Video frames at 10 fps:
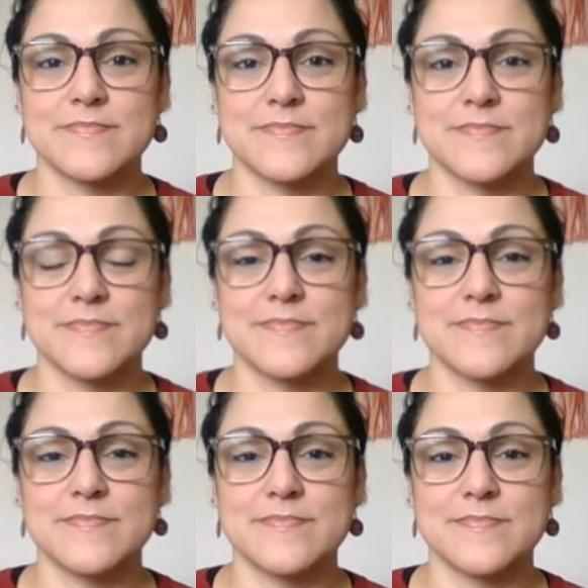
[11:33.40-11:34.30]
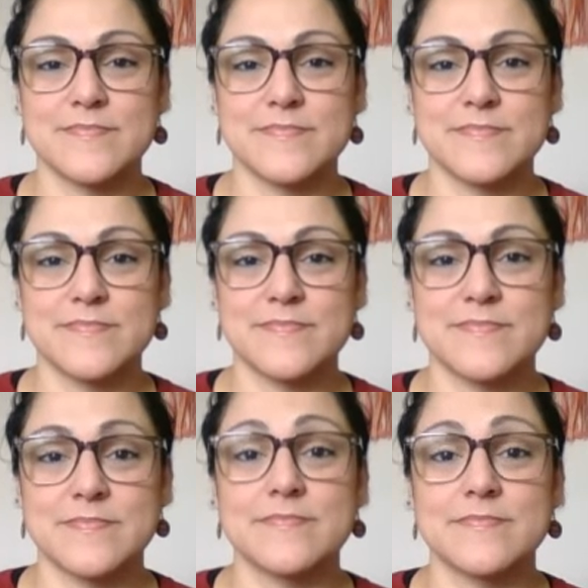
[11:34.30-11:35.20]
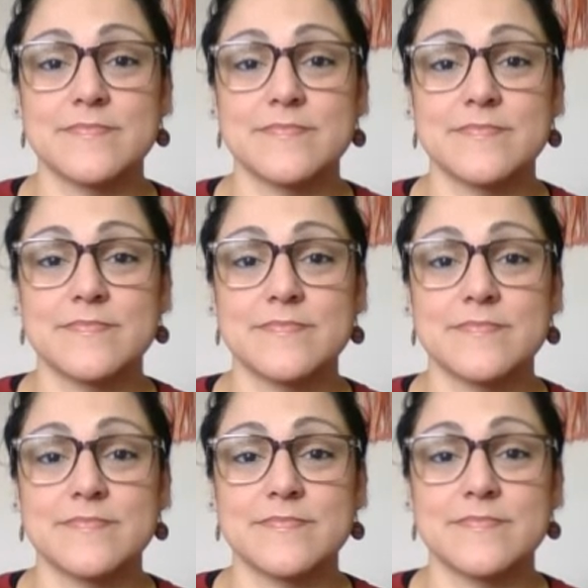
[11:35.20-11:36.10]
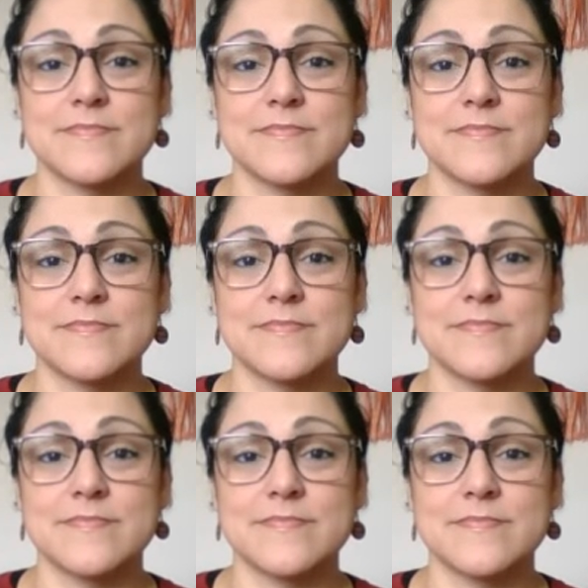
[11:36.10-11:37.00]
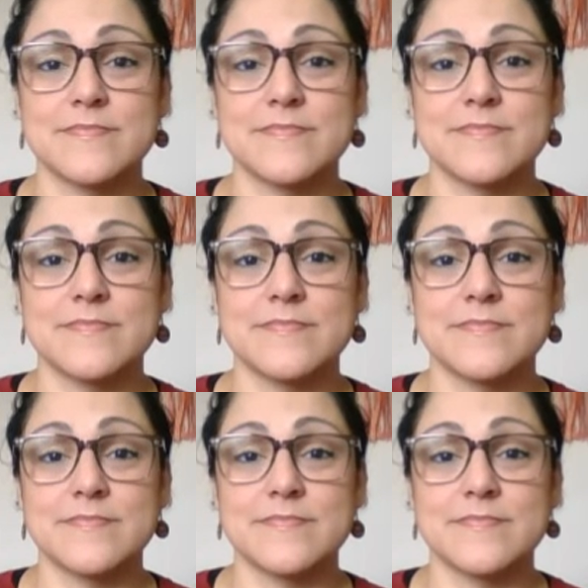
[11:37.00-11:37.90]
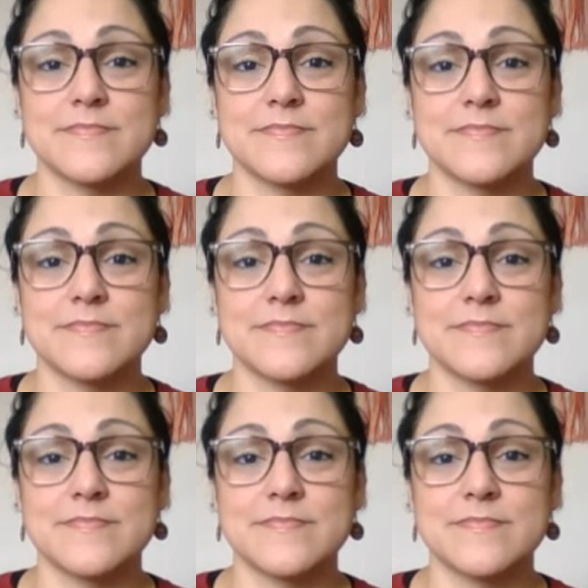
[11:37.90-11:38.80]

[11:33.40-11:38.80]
This person isn't speaking.